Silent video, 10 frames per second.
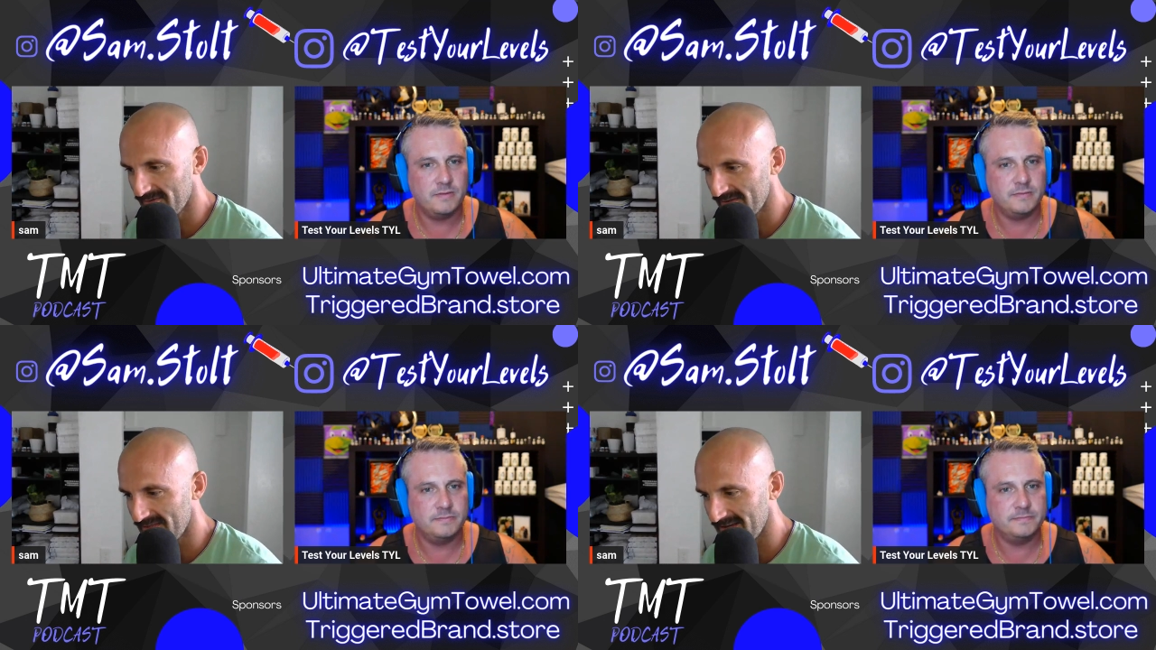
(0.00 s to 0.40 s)

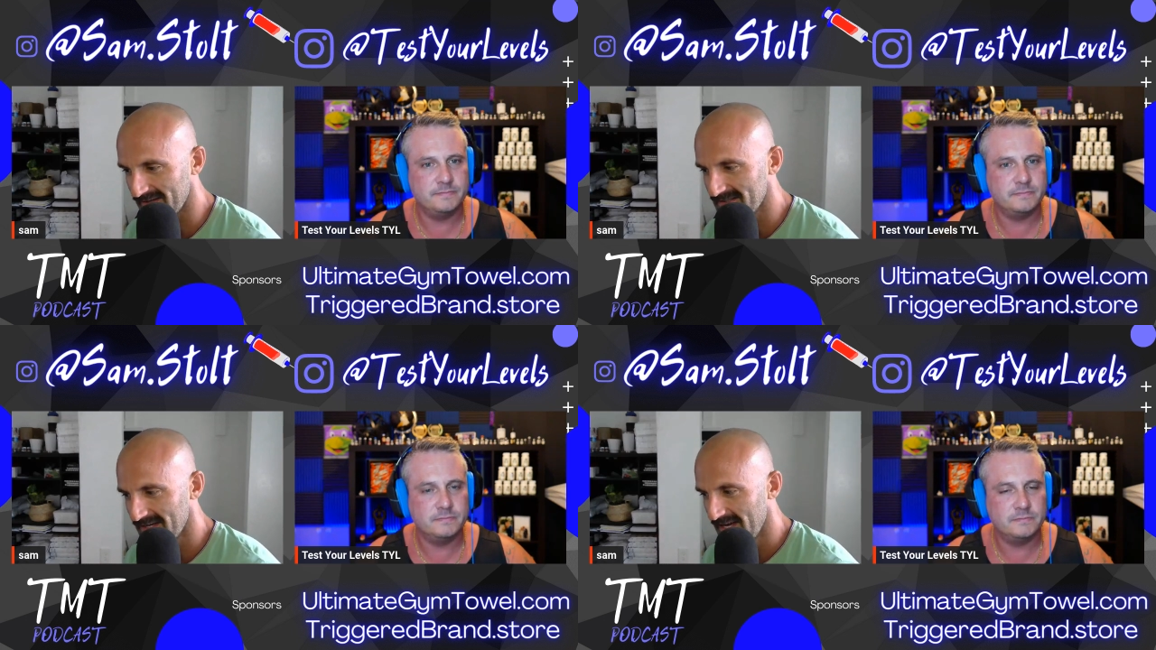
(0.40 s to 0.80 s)
Speaker 1: different
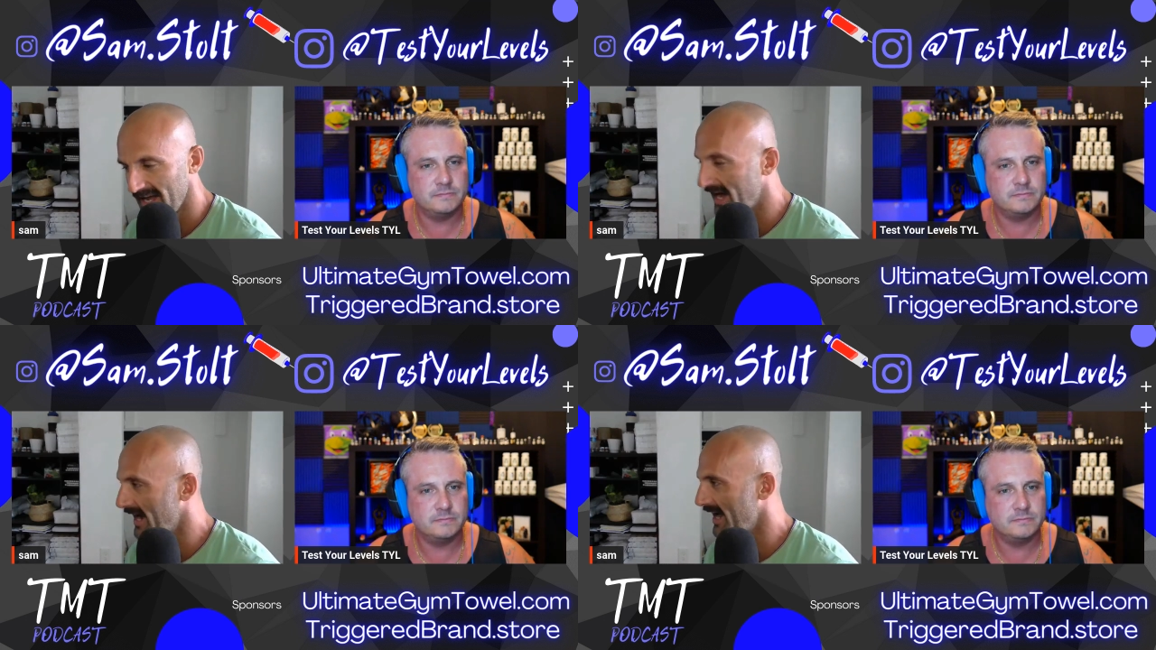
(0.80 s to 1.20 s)
things
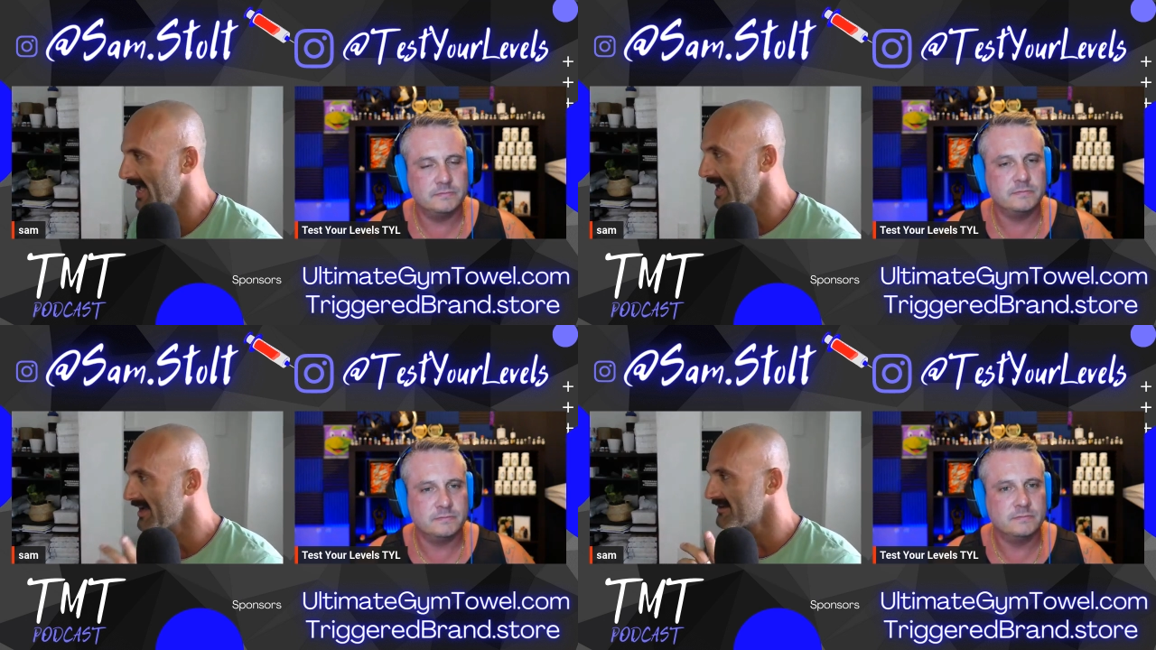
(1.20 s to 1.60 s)
uh,
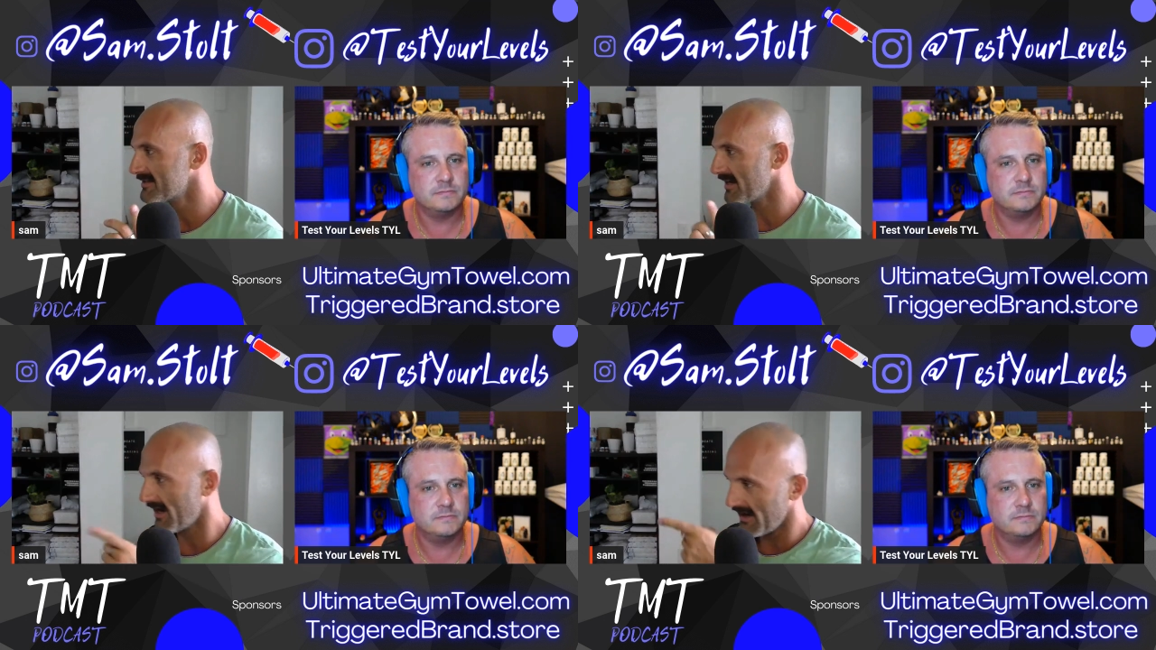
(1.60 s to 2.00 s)

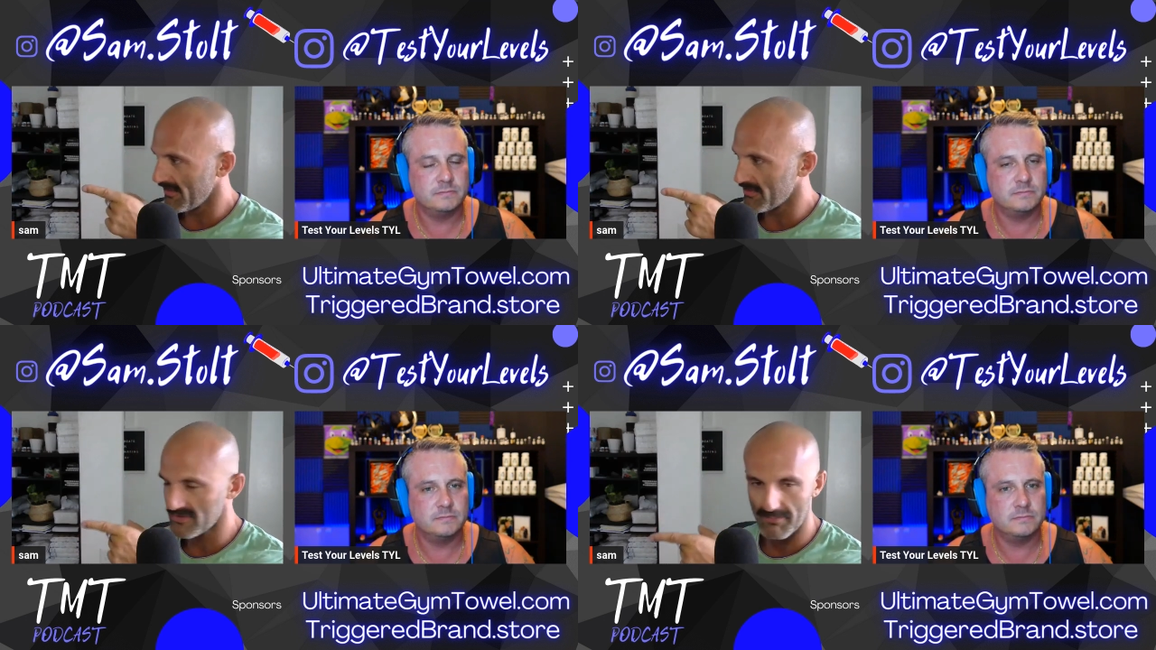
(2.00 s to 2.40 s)
and
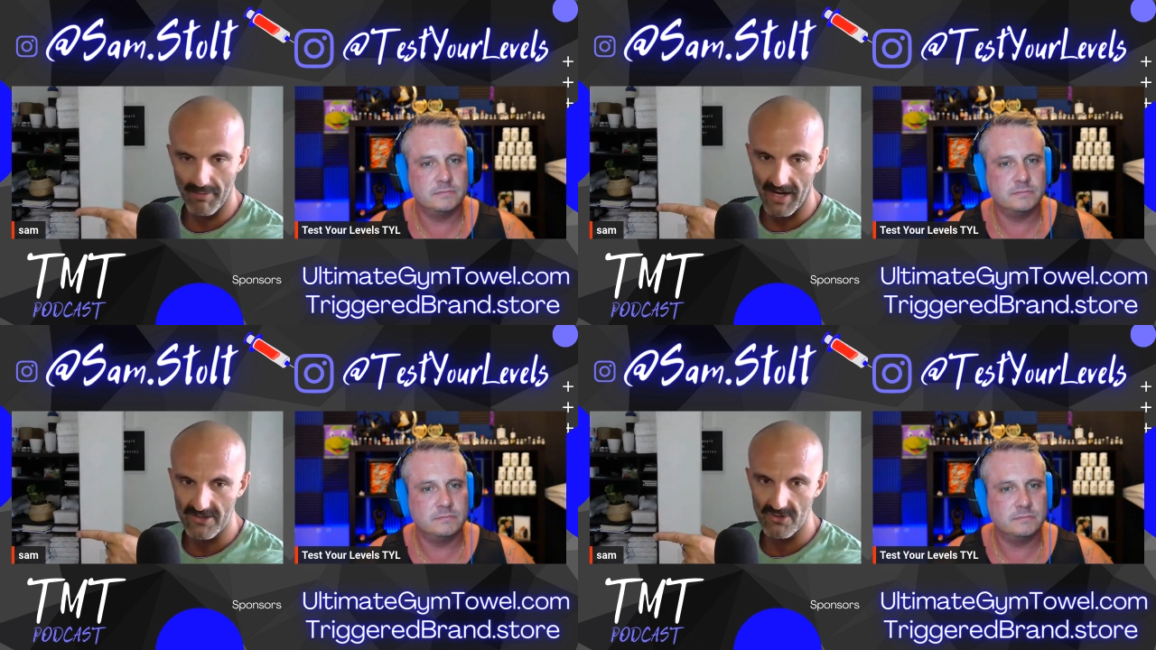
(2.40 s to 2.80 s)
uh, there's a
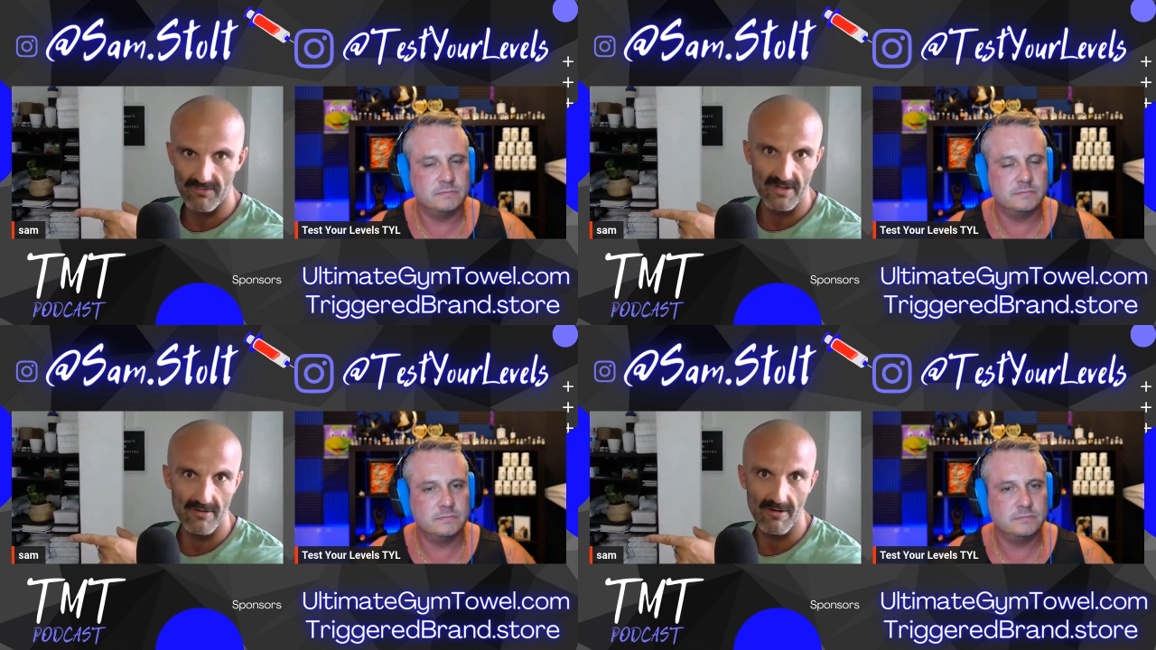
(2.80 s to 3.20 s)
box
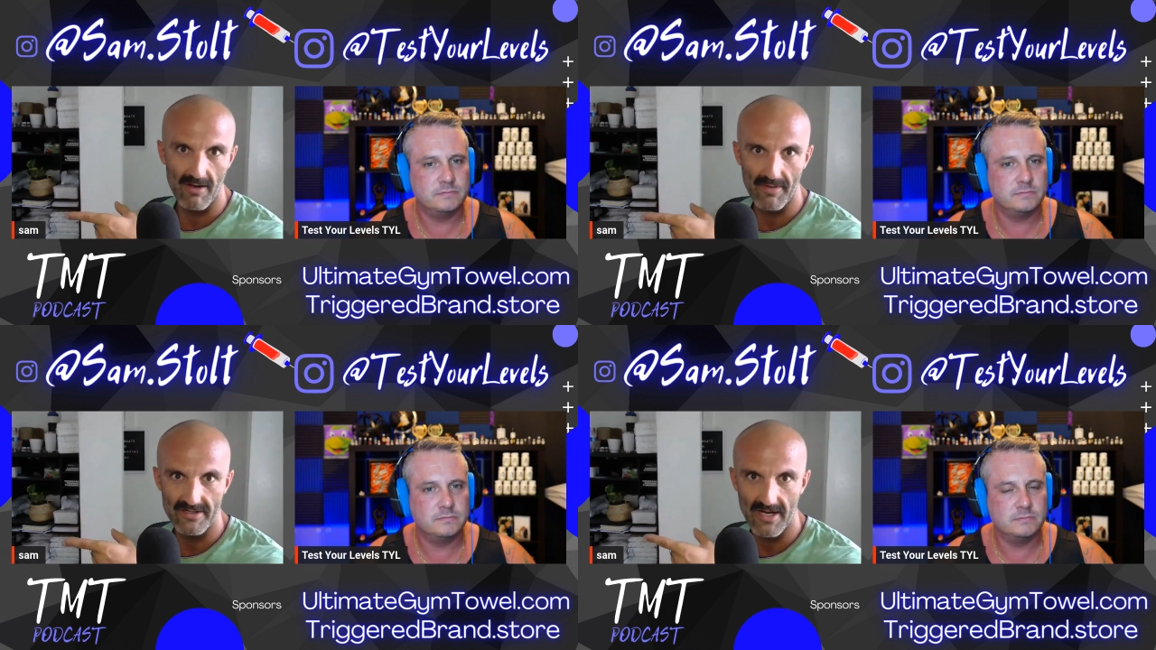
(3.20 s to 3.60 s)
over here
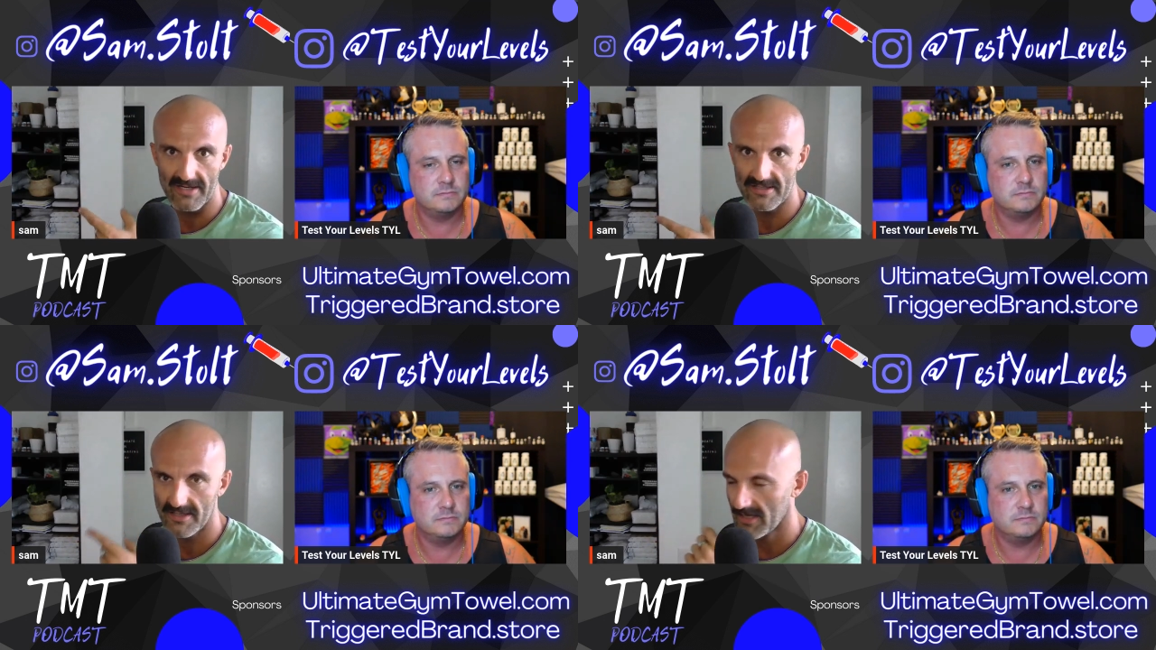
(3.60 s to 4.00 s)
on my
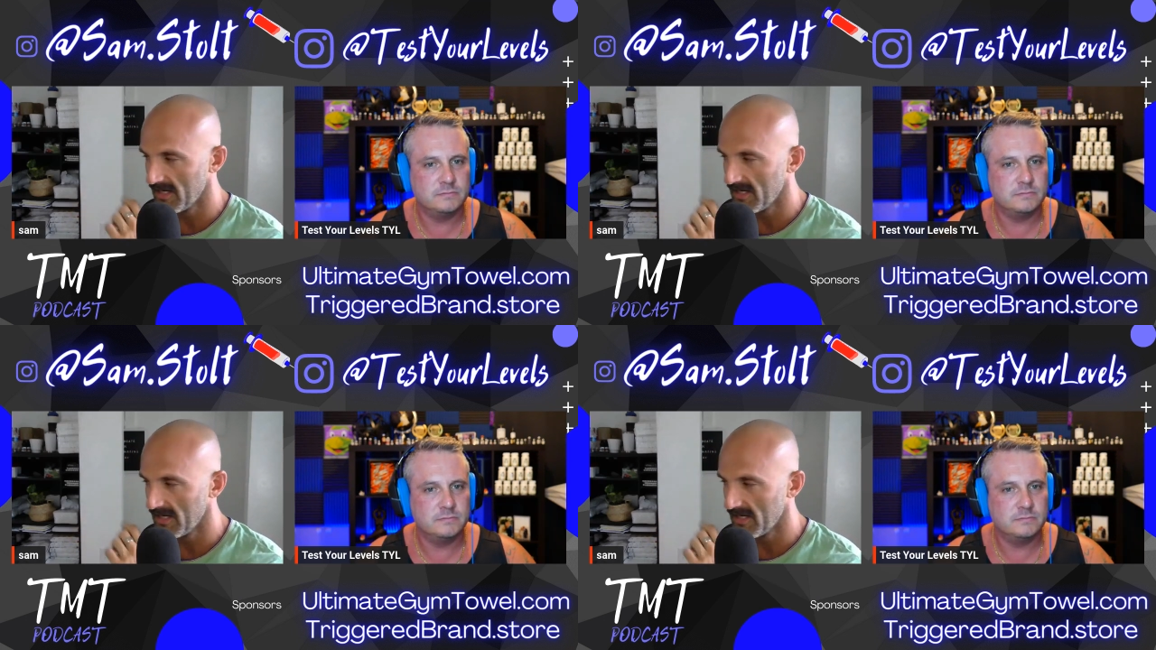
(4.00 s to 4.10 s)
desk